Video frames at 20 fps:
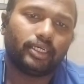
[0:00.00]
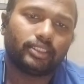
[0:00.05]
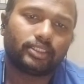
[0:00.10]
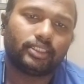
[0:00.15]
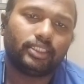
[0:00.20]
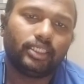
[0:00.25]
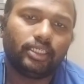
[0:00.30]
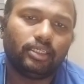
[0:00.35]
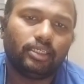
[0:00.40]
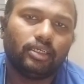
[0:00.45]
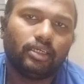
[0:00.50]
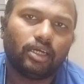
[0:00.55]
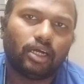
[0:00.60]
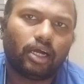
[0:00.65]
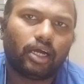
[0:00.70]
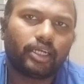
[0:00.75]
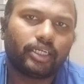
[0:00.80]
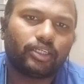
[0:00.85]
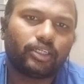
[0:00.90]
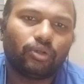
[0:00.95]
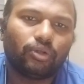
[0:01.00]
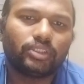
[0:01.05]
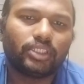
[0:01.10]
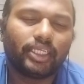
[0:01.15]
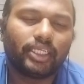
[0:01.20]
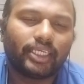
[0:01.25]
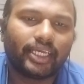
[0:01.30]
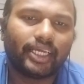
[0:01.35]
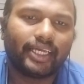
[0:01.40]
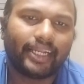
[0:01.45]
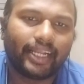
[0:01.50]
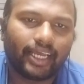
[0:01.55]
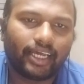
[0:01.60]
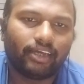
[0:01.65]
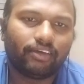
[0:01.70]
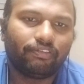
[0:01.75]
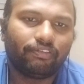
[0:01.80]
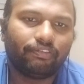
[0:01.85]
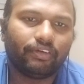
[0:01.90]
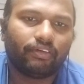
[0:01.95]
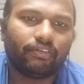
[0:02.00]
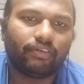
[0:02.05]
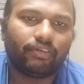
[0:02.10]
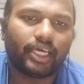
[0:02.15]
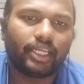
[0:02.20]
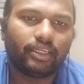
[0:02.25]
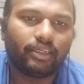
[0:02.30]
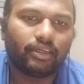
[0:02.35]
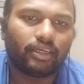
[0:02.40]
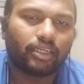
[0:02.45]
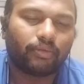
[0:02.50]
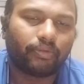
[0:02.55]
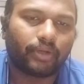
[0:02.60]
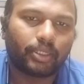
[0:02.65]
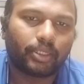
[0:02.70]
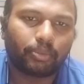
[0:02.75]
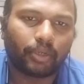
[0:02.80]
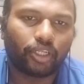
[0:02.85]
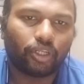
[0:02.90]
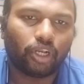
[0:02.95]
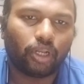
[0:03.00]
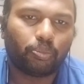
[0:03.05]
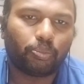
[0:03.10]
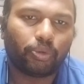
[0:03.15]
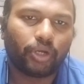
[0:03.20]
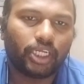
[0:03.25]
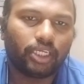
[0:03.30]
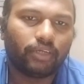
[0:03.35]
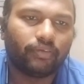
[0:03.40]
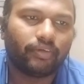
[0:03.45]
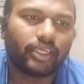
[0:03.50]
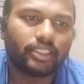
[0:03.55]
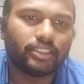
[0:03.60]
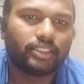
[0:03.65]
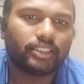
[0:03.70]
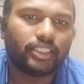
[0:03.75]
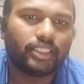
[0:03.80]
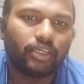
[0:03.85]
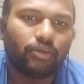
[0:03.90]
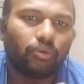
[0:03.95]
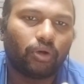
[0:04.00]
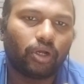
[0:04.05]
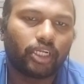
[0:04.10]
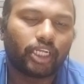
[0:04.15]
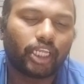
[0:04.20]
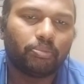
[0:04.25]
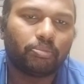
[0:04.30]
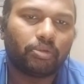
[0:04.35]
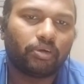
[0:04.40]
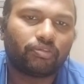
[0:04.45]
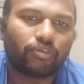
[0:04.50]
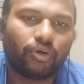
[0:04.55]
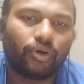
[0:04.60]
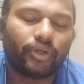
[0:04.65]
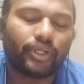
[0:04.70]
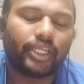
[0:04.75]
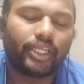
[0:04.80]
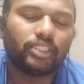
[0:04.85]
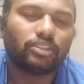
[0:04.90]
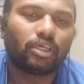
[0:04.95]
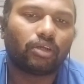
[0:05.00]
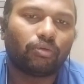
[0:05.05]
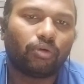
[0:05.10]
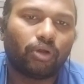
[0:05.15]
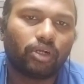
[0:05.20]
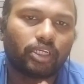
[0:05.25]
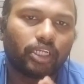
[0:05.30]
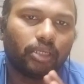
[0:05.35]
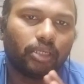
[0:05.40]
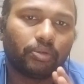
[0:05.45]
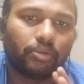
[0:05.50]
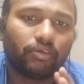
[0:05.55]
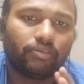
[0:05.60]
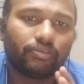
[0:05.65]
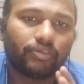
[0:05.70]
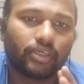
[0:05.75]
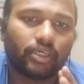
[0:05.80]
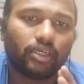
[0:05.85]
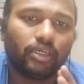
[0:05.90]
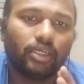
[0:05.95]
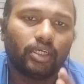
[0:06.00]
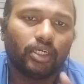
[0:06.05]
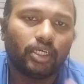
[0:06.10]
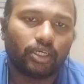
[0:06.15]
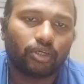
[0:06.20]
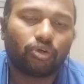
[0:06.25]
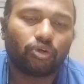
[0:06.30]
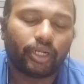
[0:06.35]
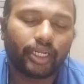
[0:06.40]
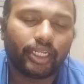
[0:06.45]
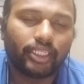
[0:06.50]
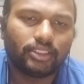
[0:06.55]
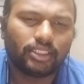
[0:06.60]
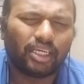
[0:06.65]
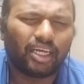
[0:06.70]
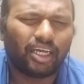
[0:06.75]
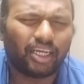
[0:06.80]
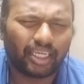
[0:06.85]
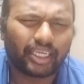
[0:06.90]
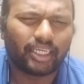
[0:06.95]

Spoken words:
see, or it looks like graph where at a particular point we can say what type of coordinates or what type of coordinates I